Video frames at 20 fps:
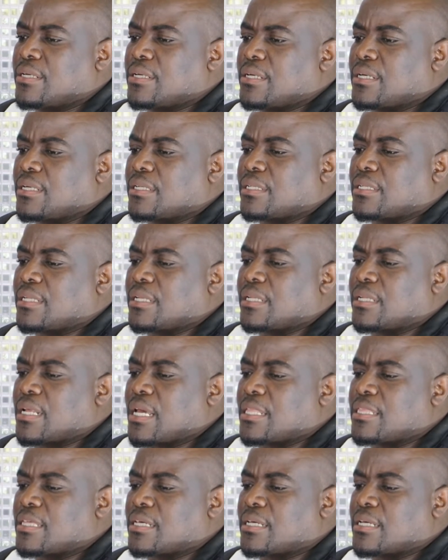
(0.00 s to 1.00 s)
and then
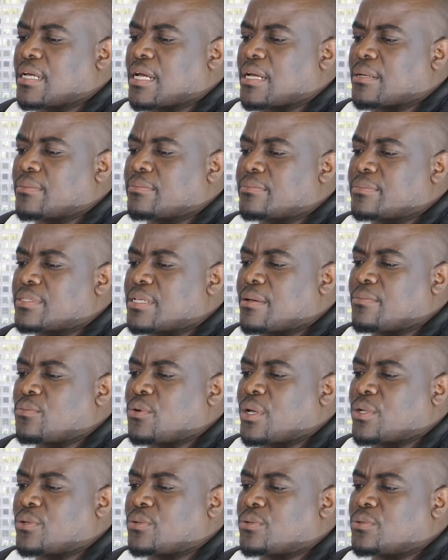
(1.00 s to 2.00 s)
I think I'm
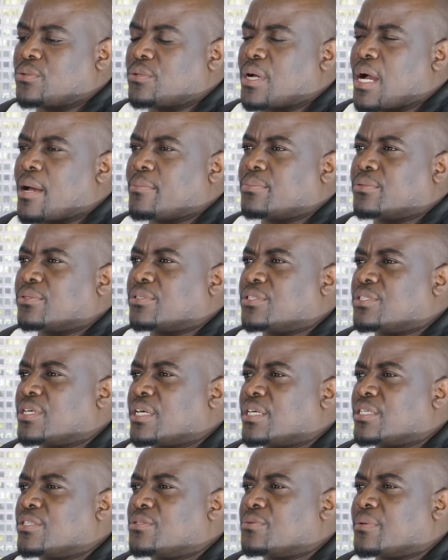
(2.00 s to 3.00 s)
someone who
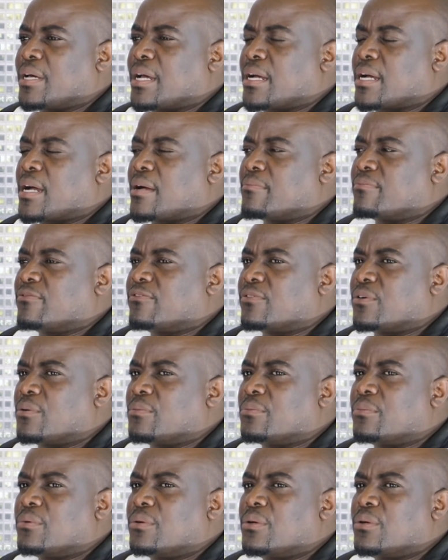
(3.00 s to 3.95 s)
appreciates where I come from.